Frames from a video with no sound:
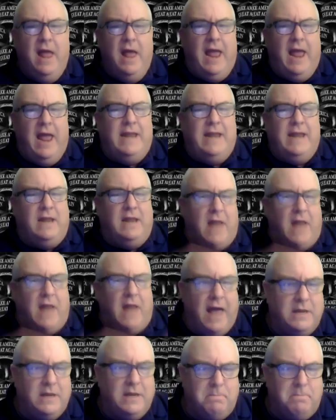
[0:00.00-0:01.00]
and they
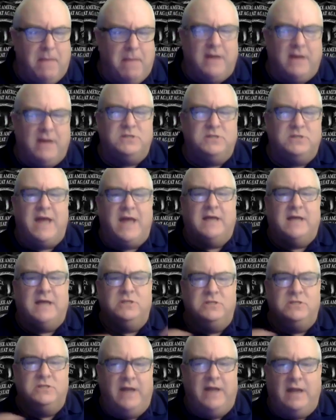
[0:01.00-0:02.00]
lied about his
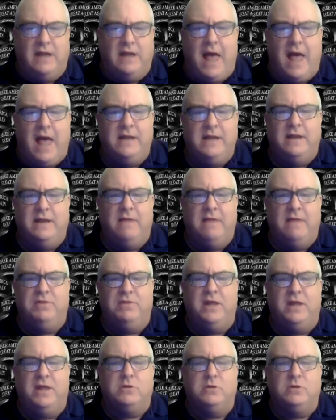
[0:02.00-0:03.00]
taxes, and they lied and
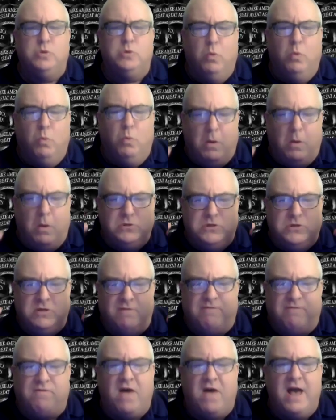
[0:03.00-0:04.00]
everything else, what was the
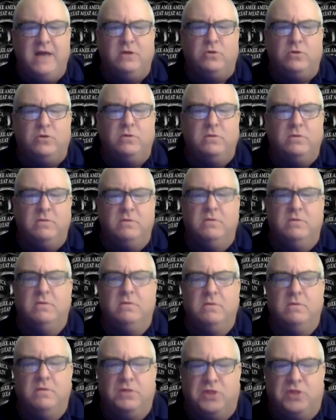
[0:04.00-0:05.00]
final
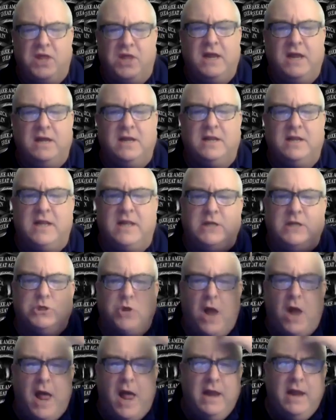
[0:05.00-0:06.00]
thing that they
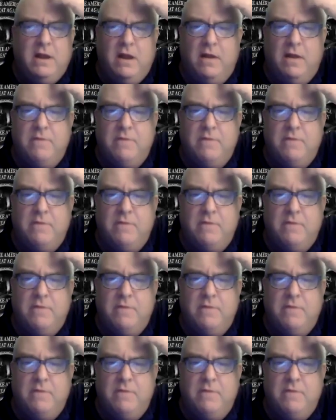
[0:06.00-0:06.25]
tried?